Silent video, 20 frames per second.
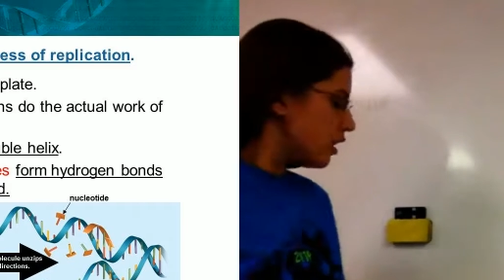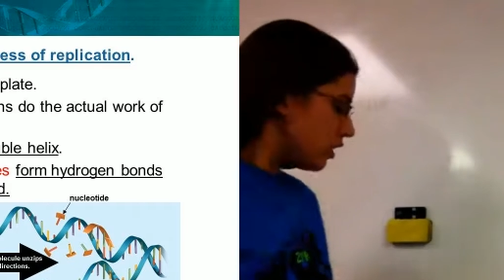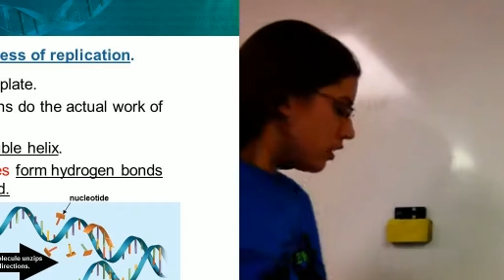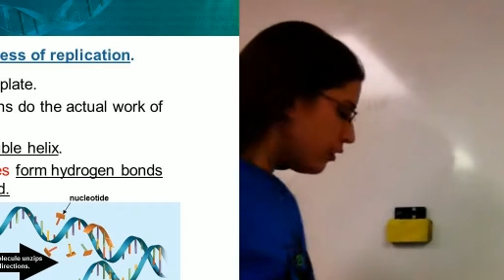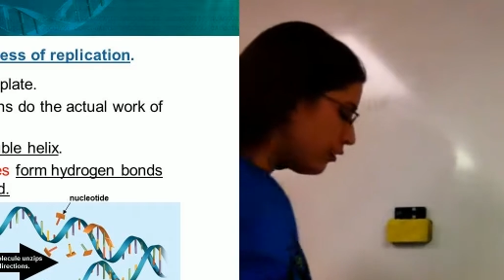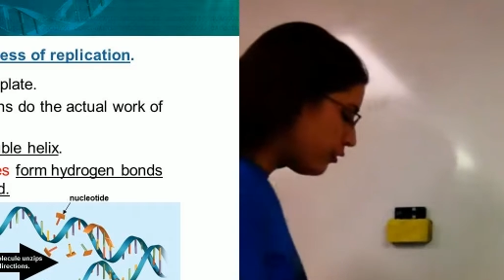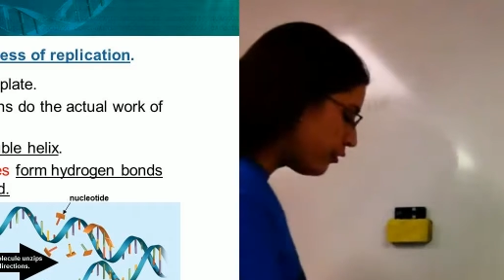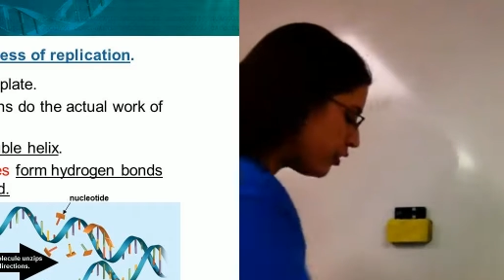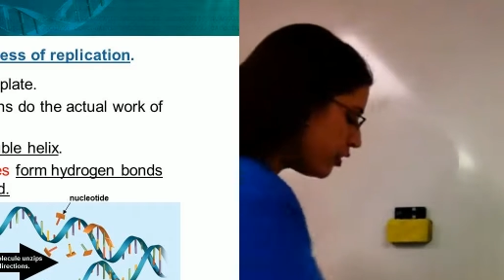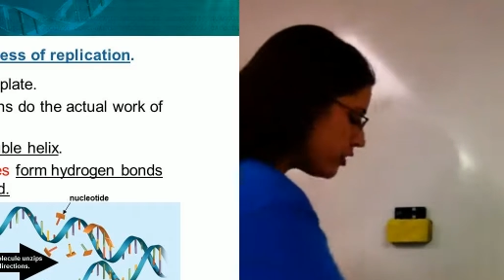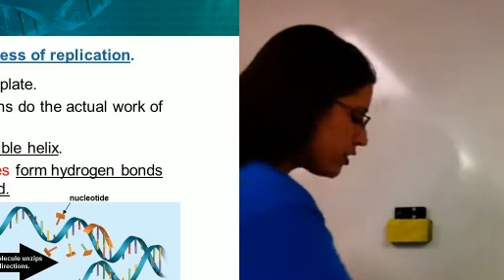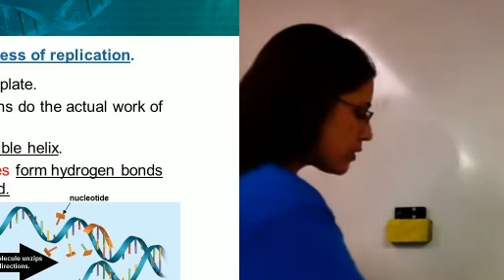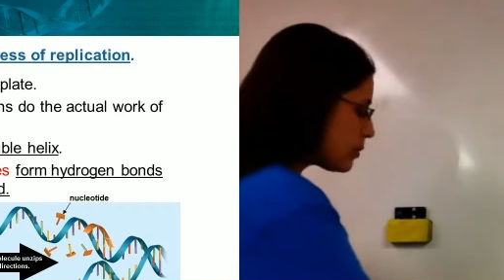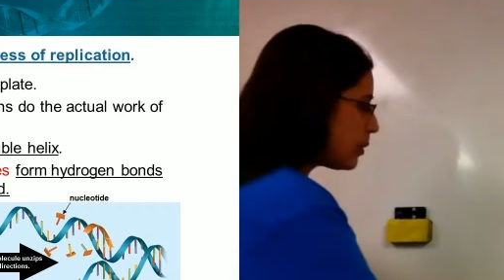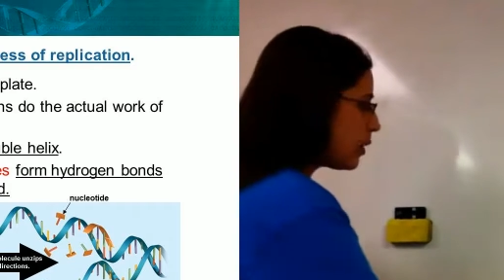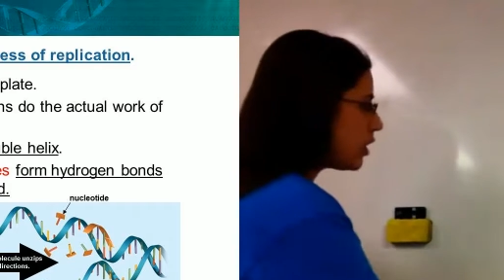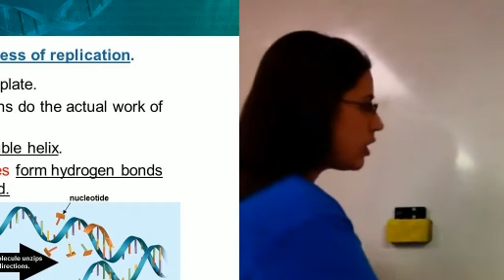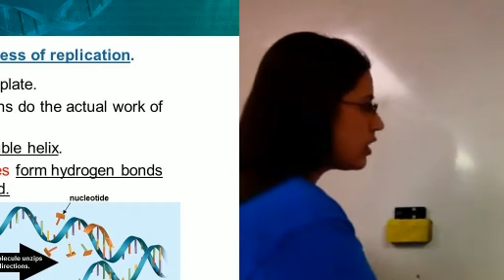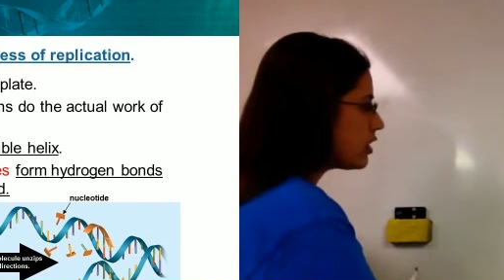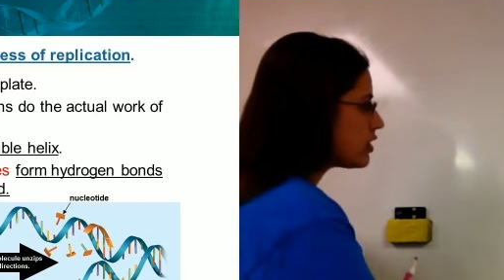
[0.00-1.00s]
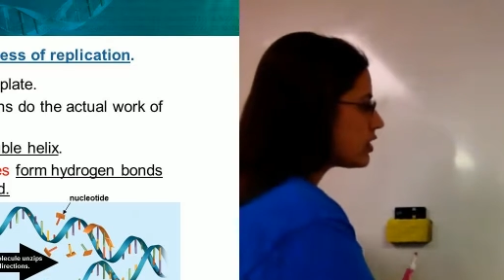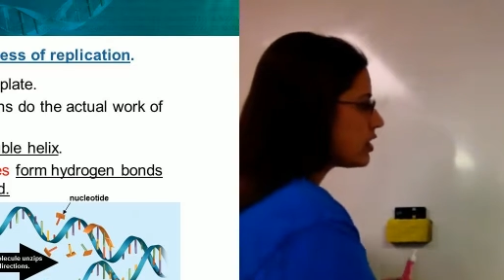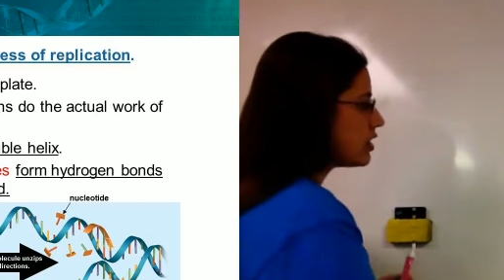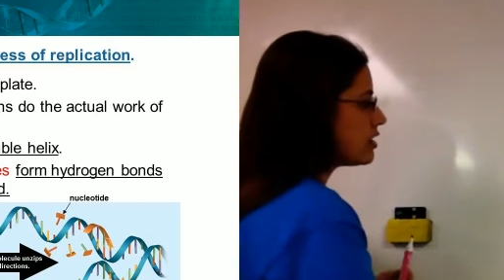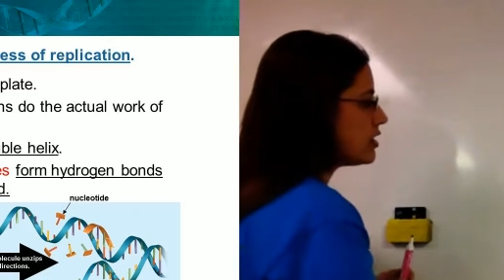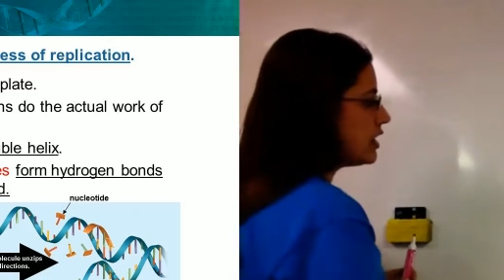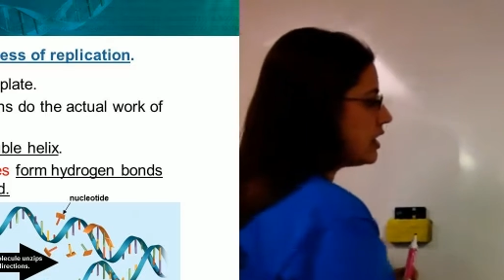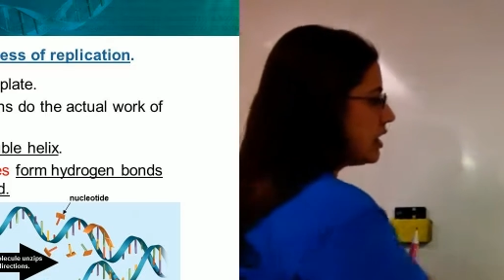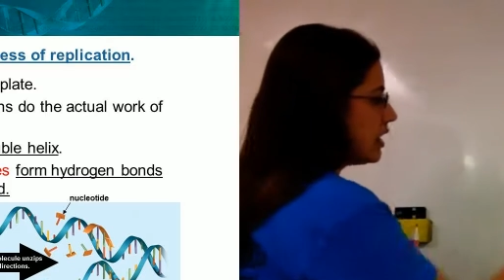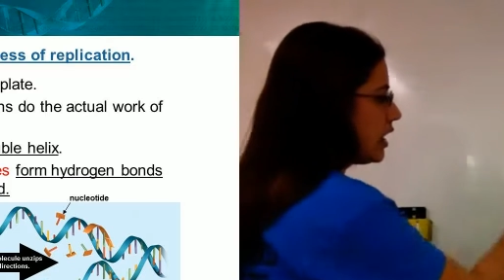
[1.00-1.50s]
The first part to
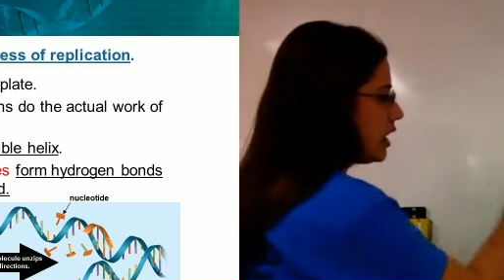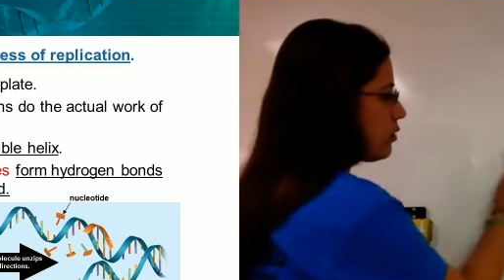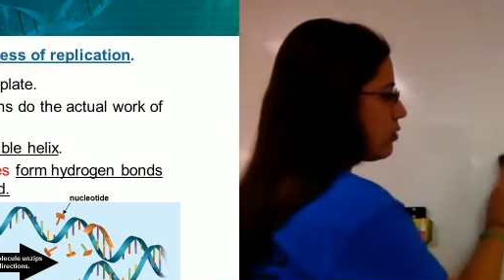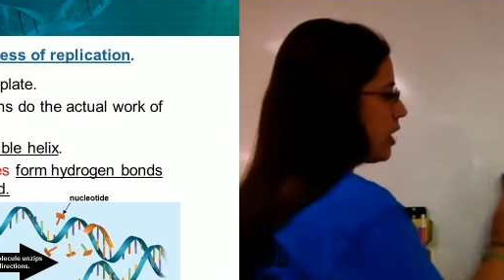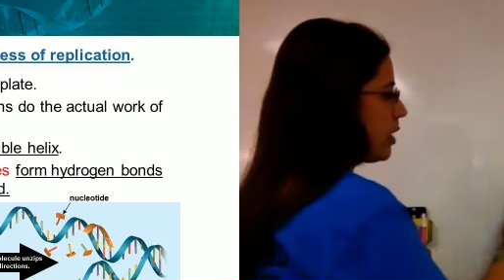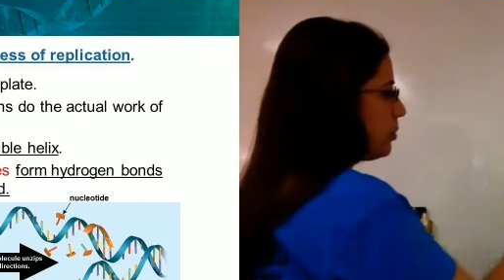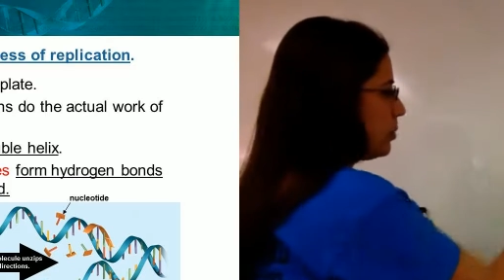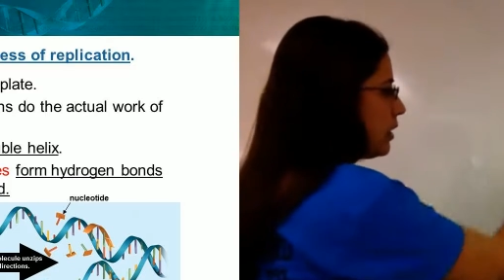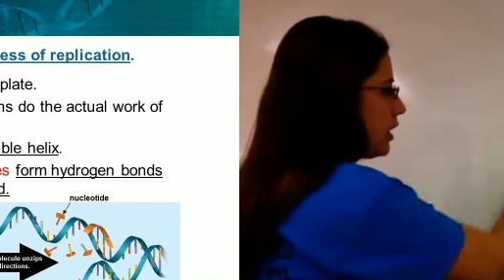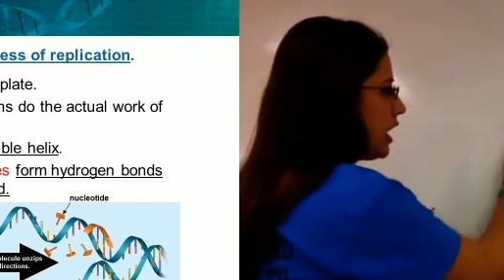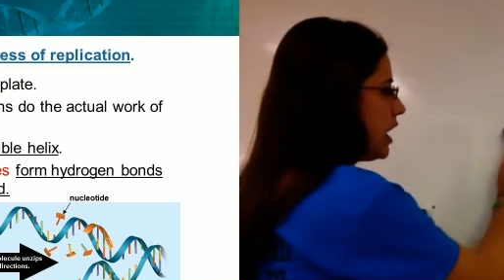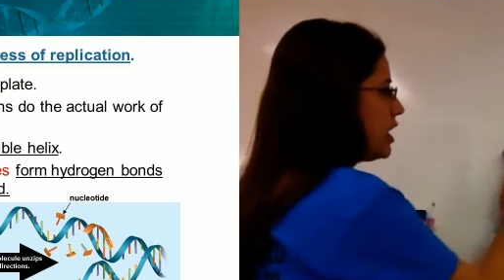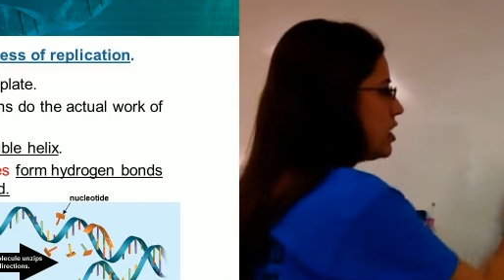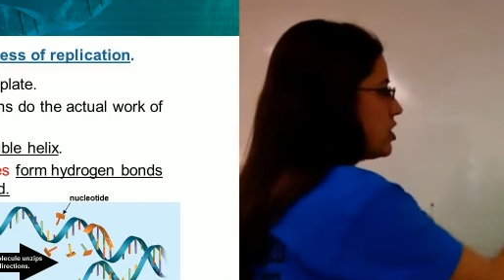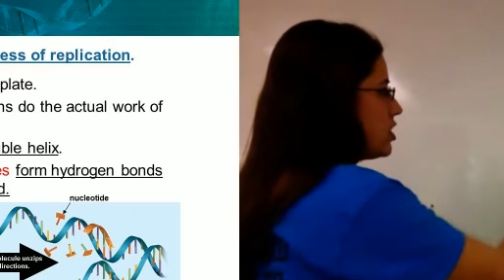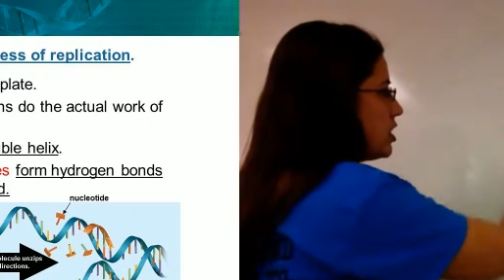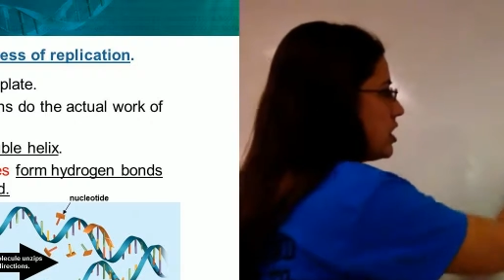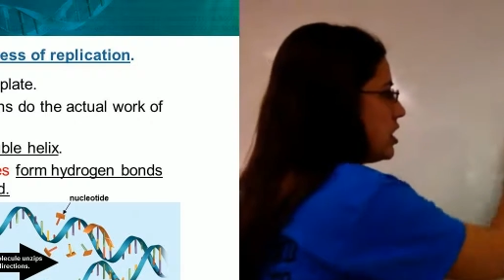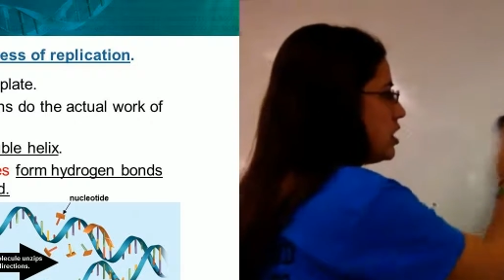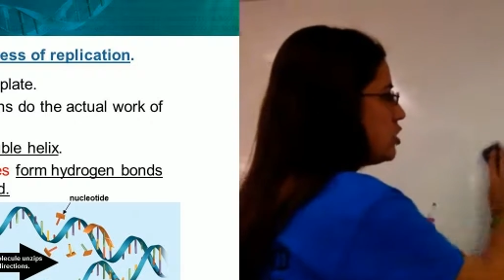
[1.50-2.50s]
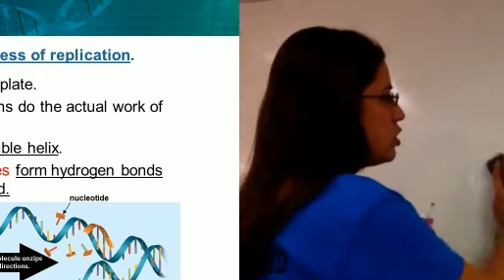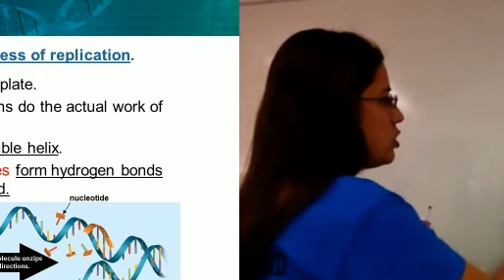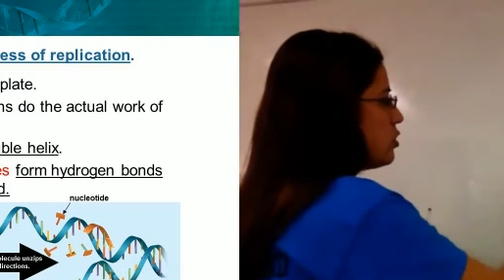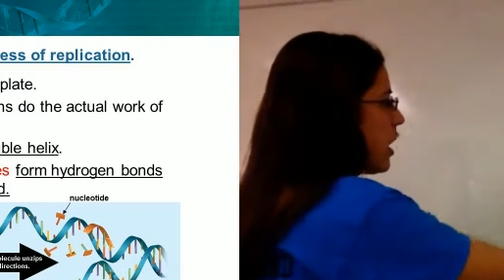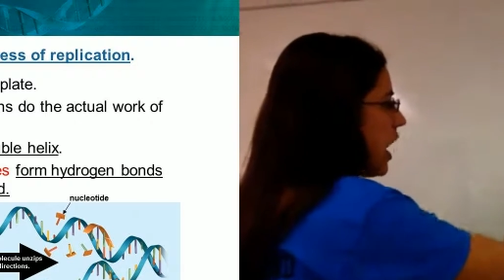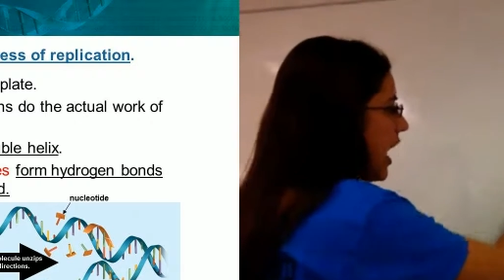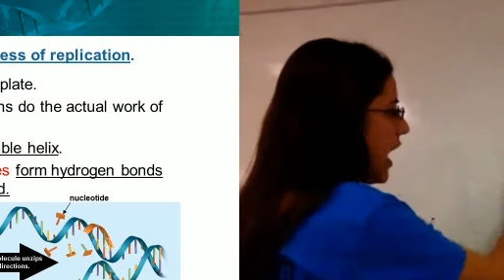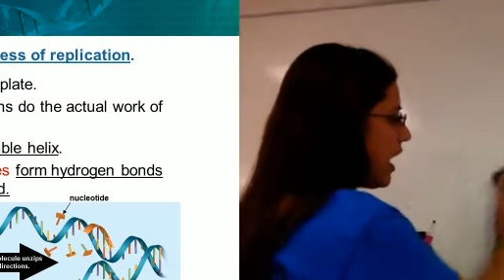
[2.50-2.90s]
DNA replication is you